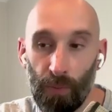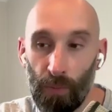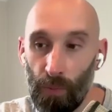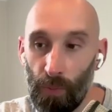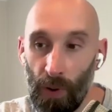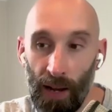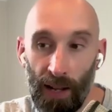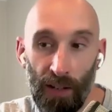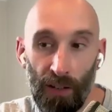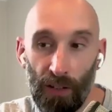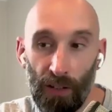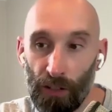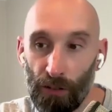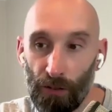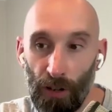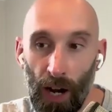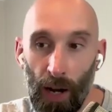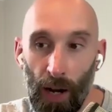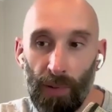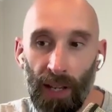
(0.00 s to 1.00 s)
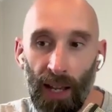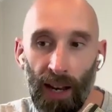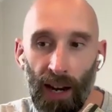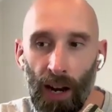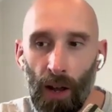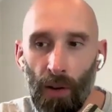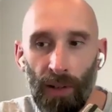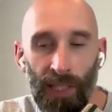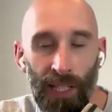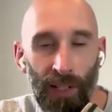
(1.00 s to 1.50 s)
where you described it,
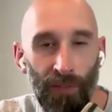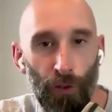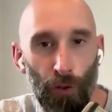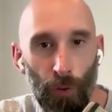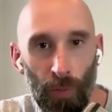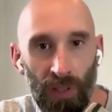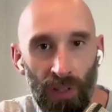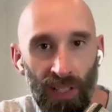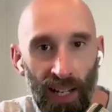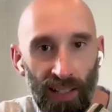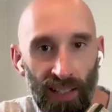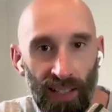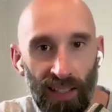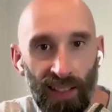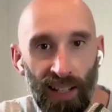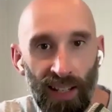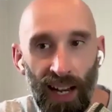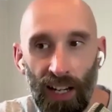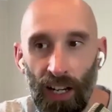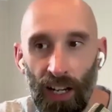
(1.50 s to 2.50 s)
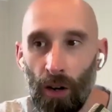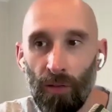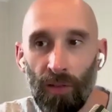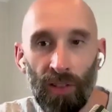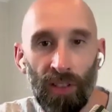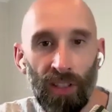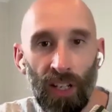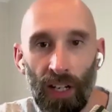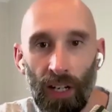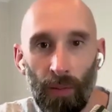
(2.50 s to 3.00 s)
and I know it differs from state to state, no
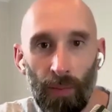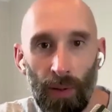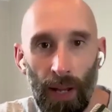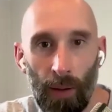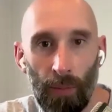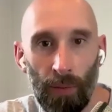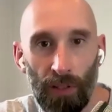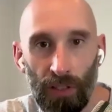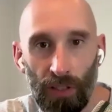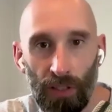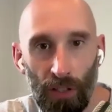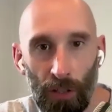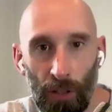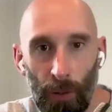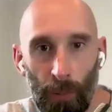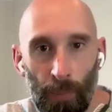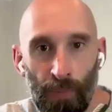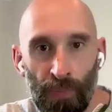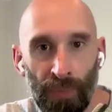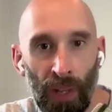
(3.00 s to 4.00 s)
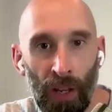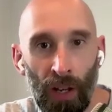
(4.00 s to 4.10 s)
one's going to be able to